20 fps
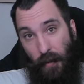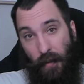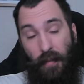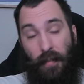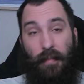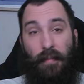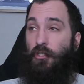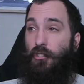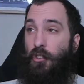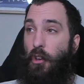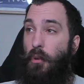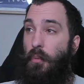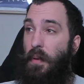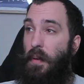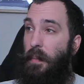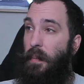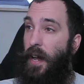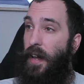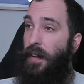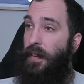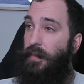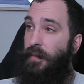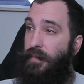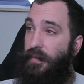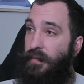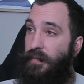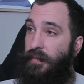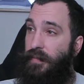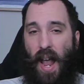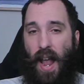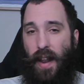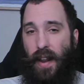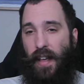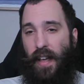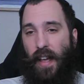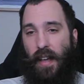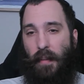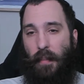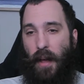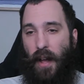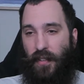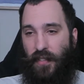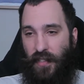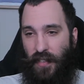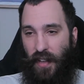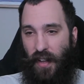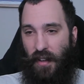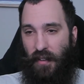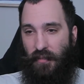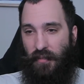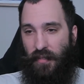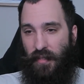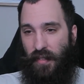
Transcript: People are stupid, man. Stop panicking about stuff.